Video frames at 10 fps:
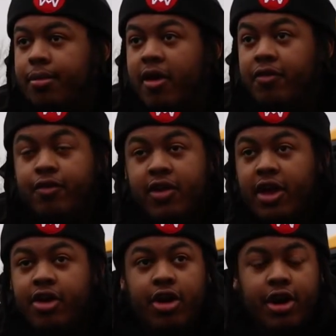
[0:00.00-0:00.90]
If you feel
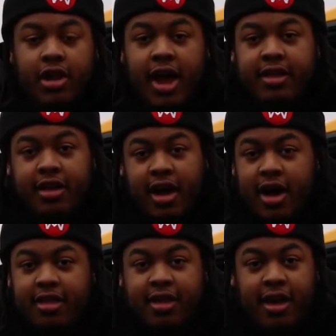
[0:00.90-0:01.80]
like you're going to like the
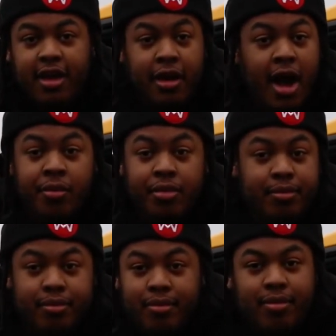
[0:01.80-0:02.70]
content, I would
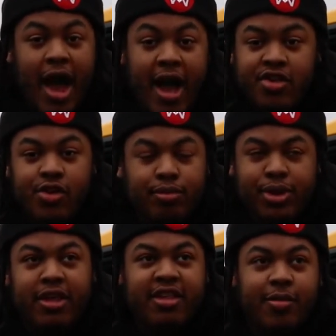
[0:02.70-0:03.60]
ask you to
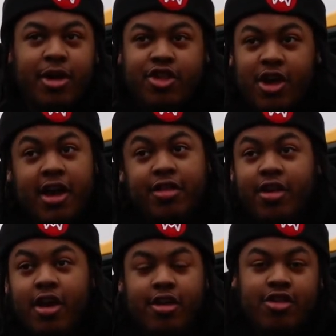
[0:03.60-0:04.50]
please give me a chance.
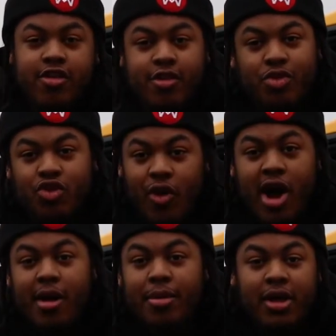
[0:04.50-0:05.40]
Just
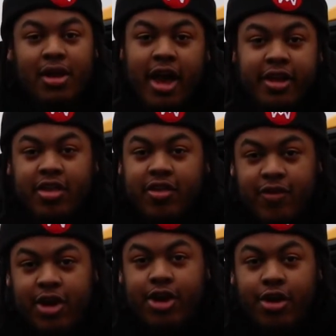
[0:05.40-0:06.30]
subscribe, like this
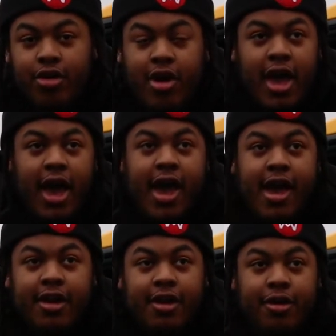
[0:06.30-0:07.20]
video,
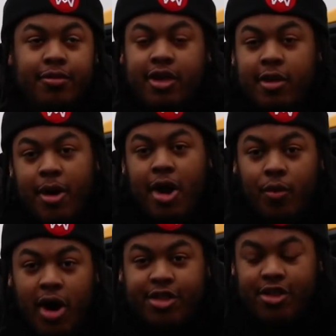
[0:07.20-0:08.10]
and keep on
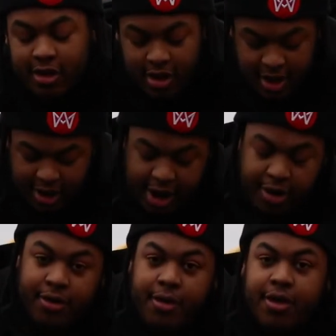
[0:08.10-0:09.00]
watching. Now,